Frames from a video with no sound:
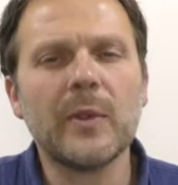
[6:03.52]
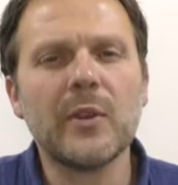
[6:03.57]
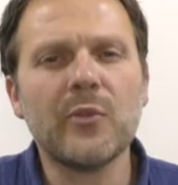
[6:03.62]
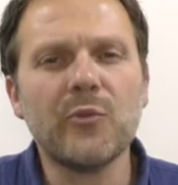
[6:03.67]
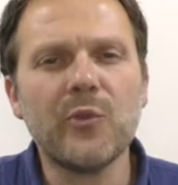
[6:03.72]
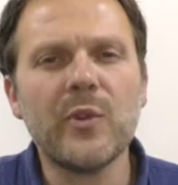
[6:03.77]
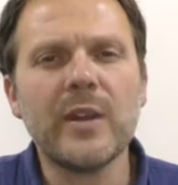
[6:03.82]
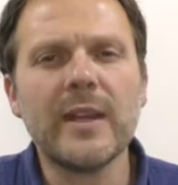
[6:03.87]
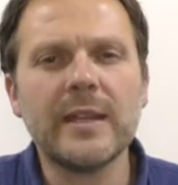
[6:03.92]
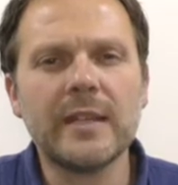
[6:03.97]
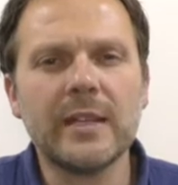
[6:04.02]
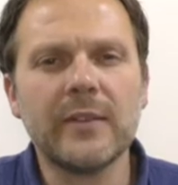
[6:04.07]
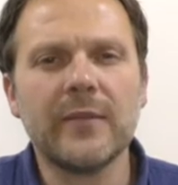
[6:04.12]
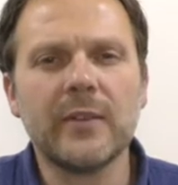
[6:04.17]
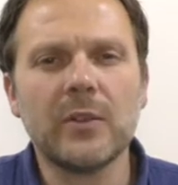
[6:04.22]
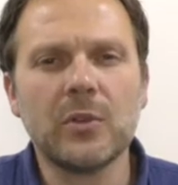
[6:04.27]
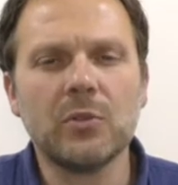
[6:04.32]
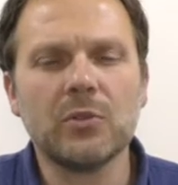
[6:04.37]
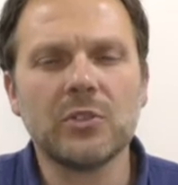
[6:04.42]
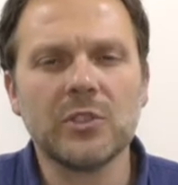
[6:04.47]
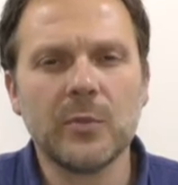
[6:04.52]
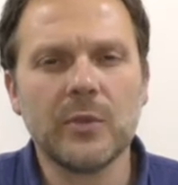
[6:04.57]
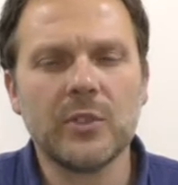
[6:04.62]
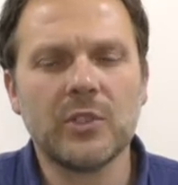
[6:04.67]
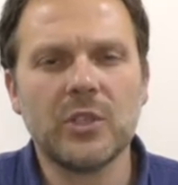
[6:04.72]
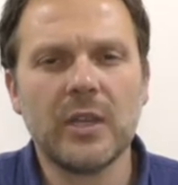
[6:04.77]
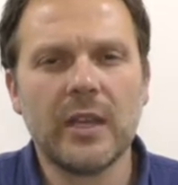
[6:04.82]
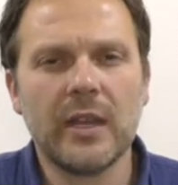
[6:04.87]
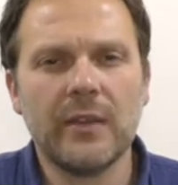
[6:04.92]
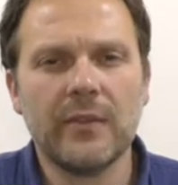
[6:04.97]
really difficult to
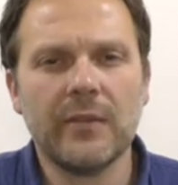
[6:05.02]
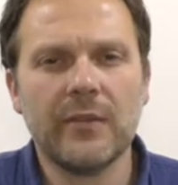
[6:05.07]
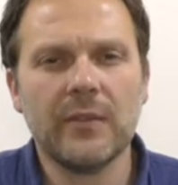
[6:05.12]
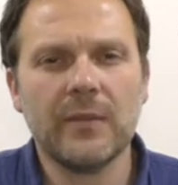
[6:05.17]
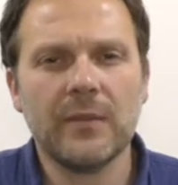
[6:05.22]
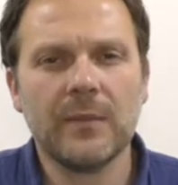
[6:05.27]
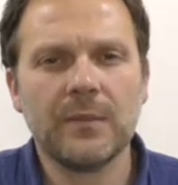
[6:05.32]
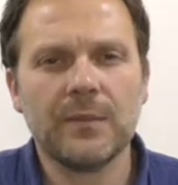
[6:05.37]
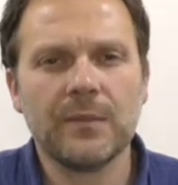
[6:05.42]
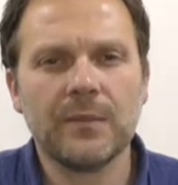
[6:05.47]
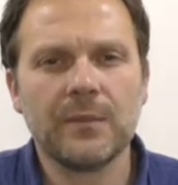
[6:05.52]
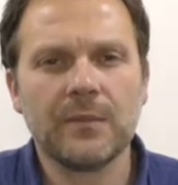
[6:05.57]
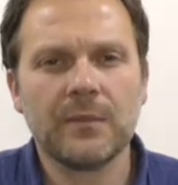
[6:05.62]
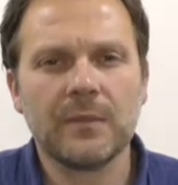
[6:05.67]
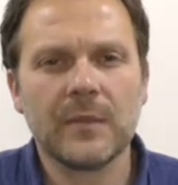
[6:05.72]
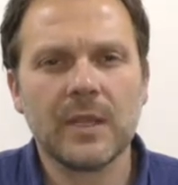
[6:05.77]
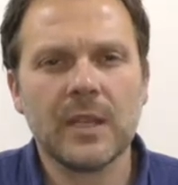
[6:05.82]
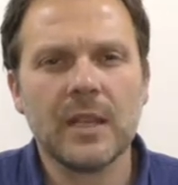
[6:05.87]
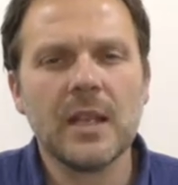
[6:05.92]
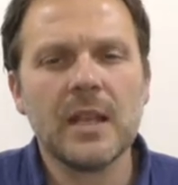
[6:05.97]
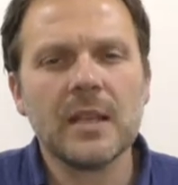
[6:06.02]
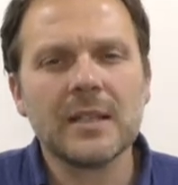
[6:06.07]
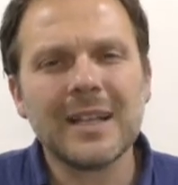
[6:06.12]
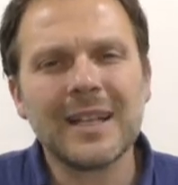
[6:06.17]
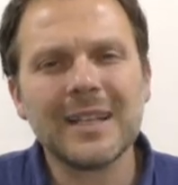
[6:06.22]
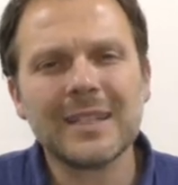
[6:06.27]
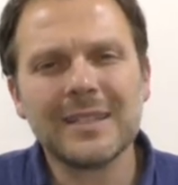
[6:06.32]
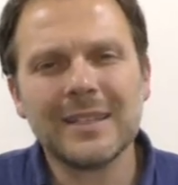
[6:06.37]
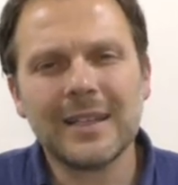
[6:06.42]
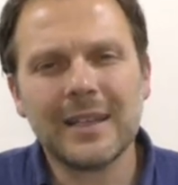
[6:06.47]
achieve. So
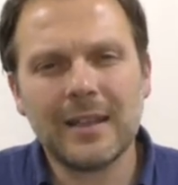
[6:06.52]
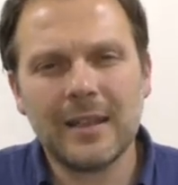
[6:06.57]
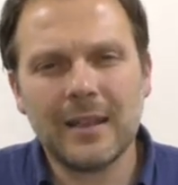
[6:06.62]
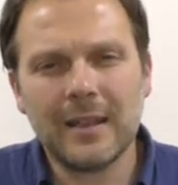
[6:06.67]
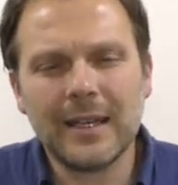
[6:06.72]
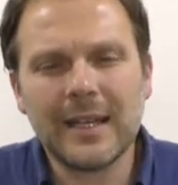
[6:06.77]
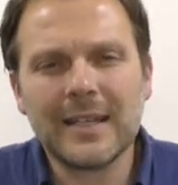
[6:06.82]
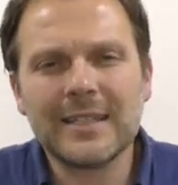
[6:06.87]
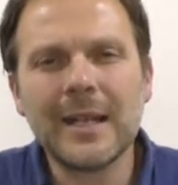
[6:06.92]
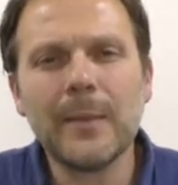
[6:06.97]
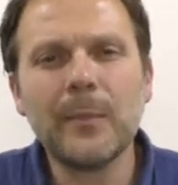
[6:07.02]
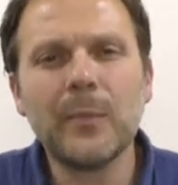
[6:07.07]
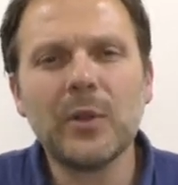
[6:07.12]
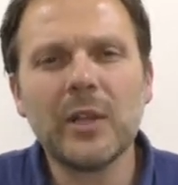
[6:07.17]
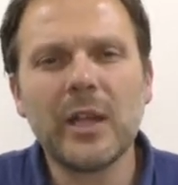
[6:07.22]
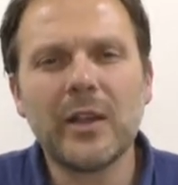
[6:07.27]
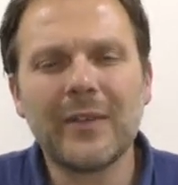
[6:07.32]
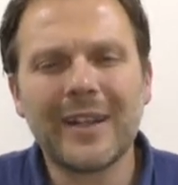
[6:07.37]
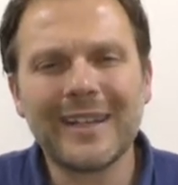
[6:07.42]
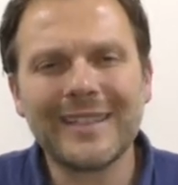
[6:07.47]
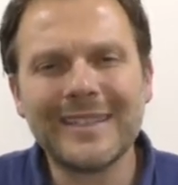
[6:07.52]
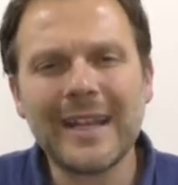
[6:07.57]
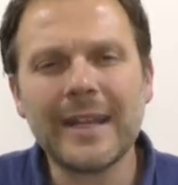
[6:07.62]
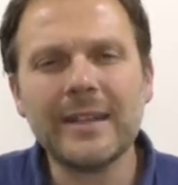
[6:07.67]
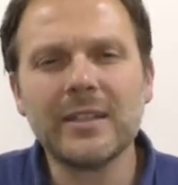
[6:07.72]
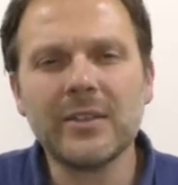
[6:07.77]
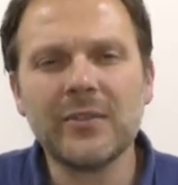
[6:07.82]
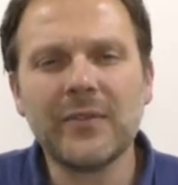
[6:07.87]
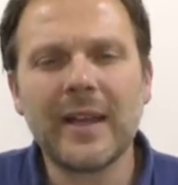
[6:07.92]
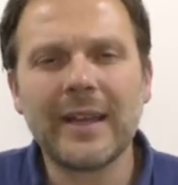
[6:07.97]
that's an example of
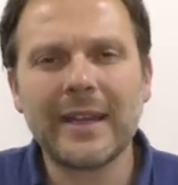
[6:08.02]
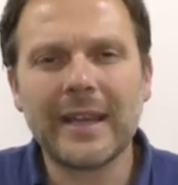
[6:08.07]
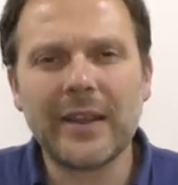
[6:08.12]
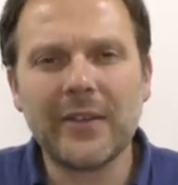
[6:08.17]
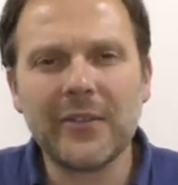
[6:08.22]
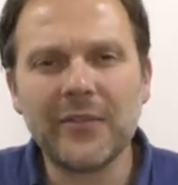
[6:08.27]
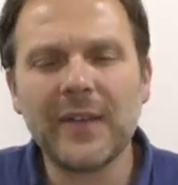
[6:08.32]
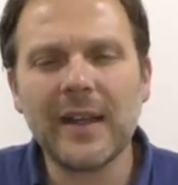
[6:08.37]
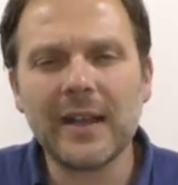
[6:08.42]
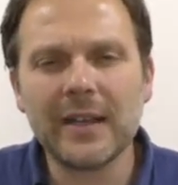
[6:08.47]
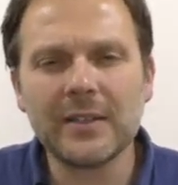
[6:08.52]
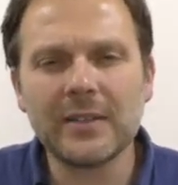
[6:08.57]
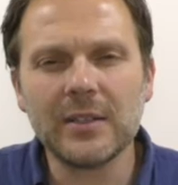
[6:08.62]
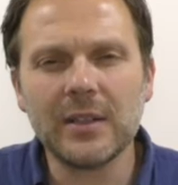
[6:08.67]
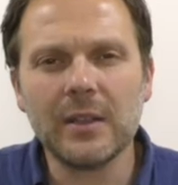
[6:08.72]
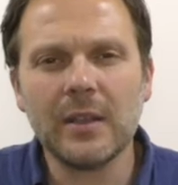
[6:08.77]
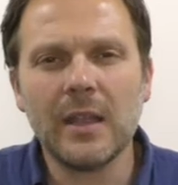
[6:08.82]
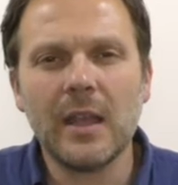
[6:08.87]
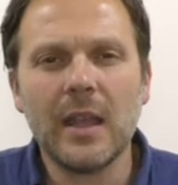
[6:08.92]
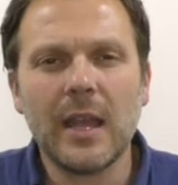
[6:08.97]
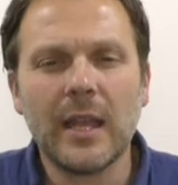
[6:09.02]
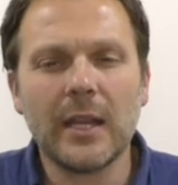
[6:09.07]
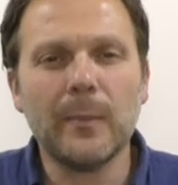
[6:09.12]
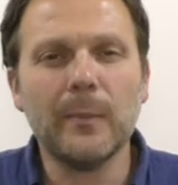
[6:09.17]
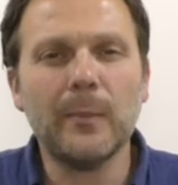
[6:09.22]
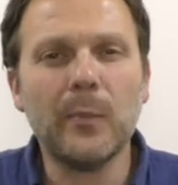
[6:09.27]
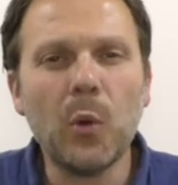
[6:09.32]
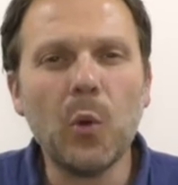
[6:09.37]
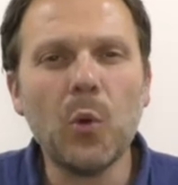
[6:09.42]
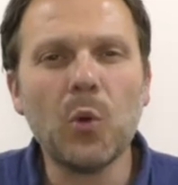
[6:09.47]
identifying a factor, an
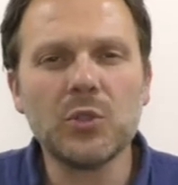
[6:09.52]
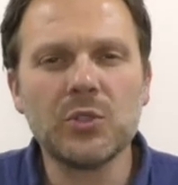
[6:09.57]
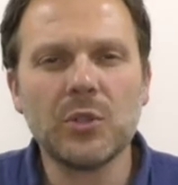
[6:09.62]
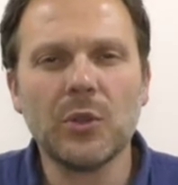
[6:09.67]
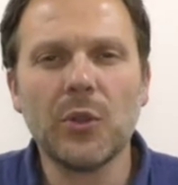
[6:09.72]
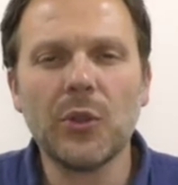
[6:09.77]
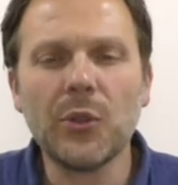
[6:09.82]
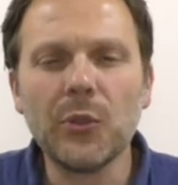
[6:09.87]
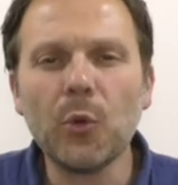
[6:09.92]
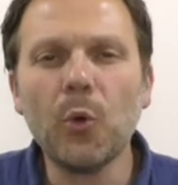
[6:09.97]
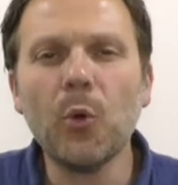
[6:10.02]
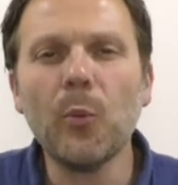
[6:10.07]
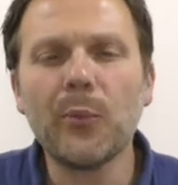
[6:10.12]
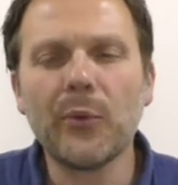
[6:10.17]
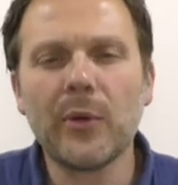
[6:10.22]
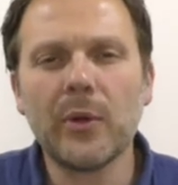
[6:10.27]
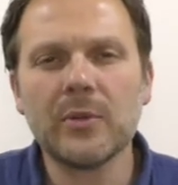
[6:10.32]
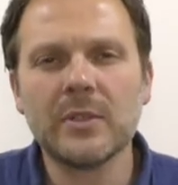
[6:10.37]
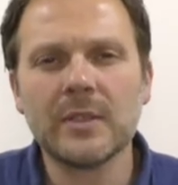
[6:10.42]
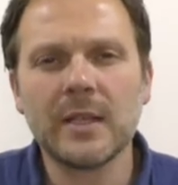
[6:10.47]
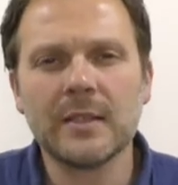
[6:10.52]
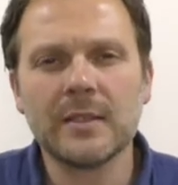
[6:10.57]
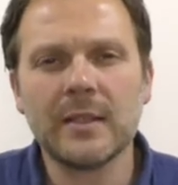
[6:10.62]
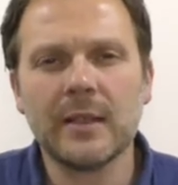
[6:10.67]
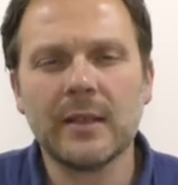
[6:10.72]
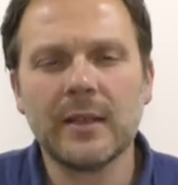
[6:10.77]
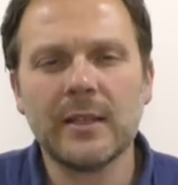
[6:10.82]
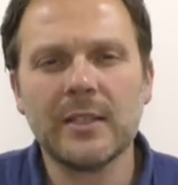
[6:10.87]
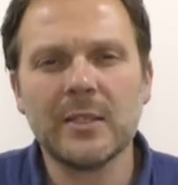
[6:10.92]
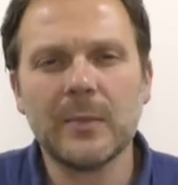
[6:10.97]
important thought process
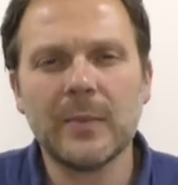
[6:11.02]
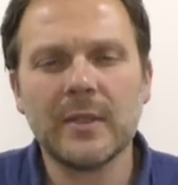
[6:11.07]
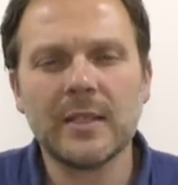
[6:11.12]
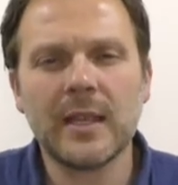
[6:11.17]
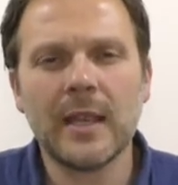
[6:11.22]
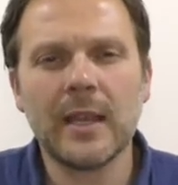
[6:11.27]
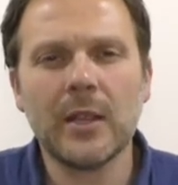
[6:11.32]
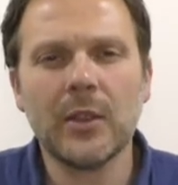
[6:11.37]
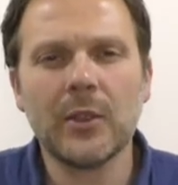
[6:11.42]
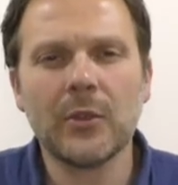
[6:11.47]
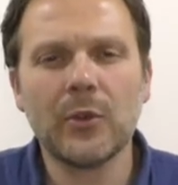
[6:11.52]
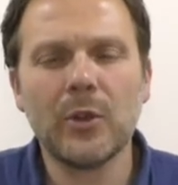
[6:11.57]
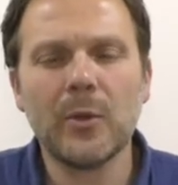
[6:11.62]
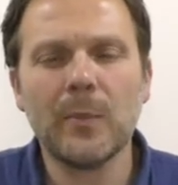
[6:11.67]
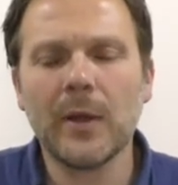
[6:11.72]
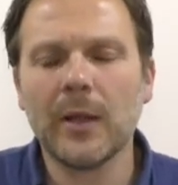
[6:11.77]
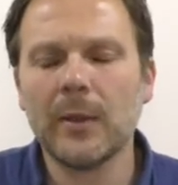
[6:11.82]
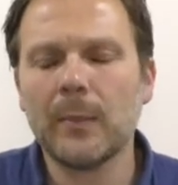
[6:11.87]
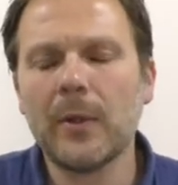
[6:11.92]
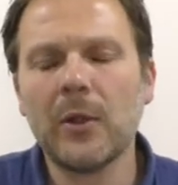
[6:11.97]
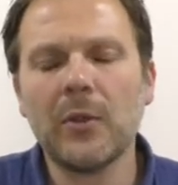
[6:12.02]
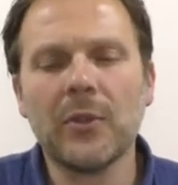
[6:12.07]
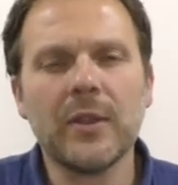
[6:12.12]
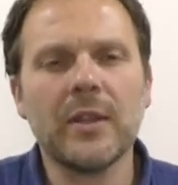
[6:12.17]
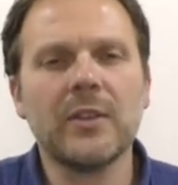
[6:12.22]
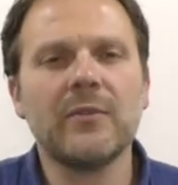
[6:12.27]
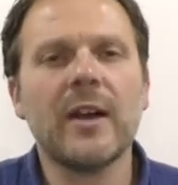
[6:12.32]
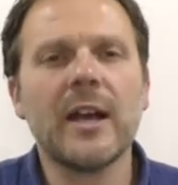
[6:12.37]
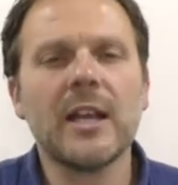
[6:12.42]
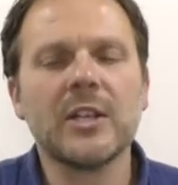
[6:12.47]
that needs to be taken through by both the
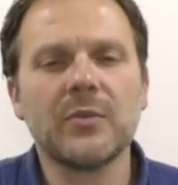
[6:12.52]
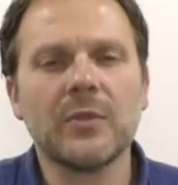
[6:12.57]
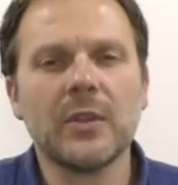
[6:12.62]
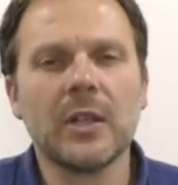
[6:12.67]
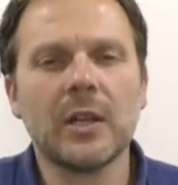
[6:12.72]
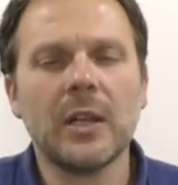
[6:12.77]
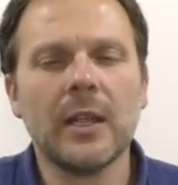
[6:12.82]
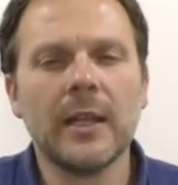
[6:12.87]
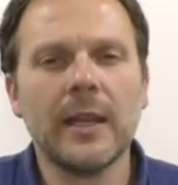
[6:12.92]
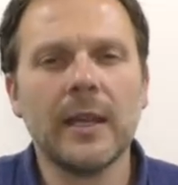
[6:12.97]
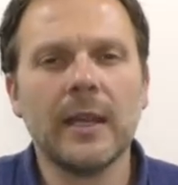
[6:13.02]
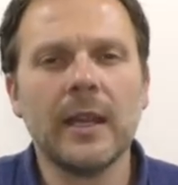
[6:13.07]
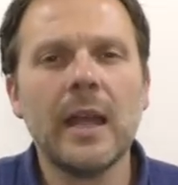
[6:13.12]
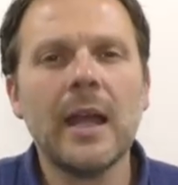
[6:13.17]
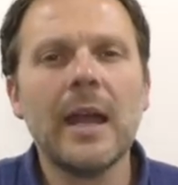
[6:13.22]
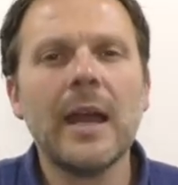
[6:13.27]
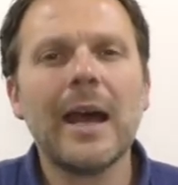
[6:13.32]
advisor and the client,